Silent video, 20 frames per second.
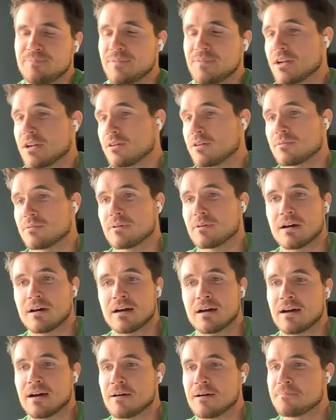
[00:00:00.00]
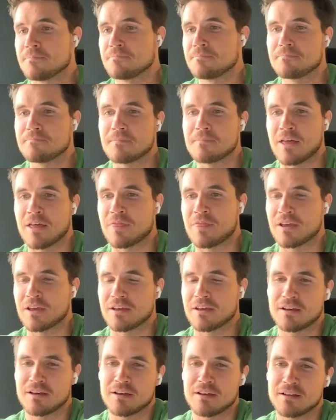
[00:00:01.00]
you know, I think
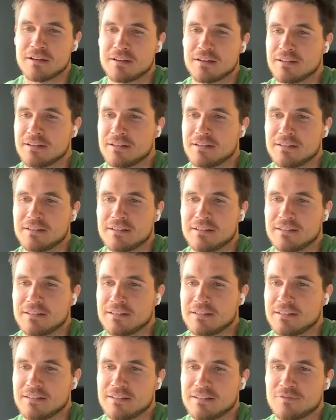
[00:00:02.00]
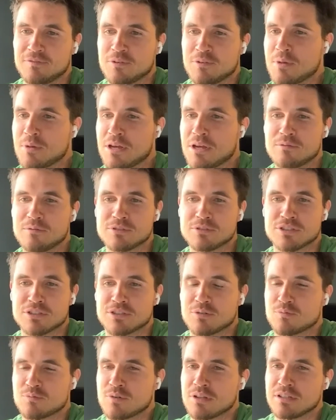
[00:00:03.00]
for me, it was
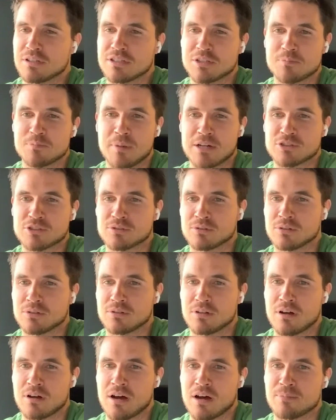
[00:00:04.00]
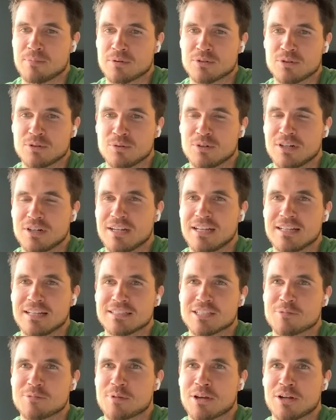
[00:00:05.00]
just a really special opportunity
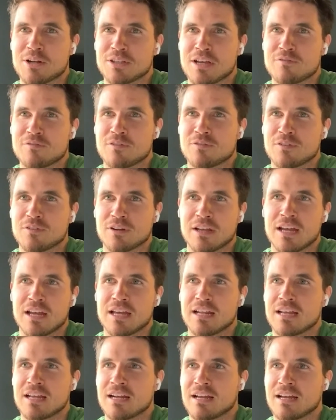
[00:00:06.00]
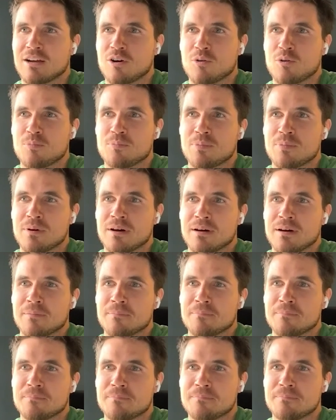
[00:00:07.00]
and something I'll never forget. And I hope
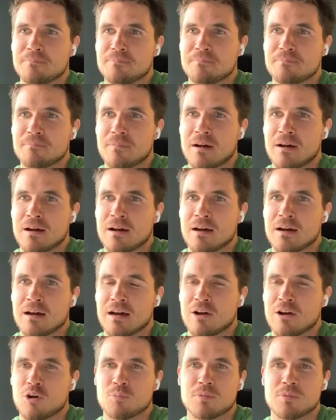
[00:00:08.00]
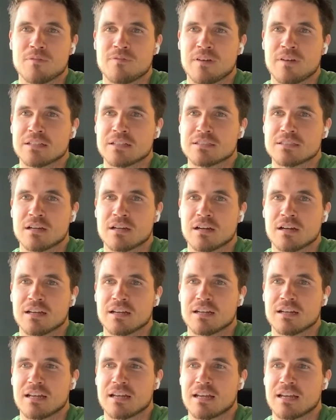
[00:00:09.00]
the fans dug
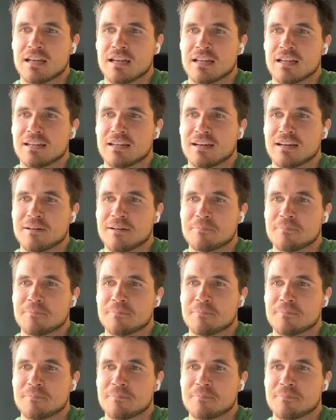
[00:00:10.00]
it, and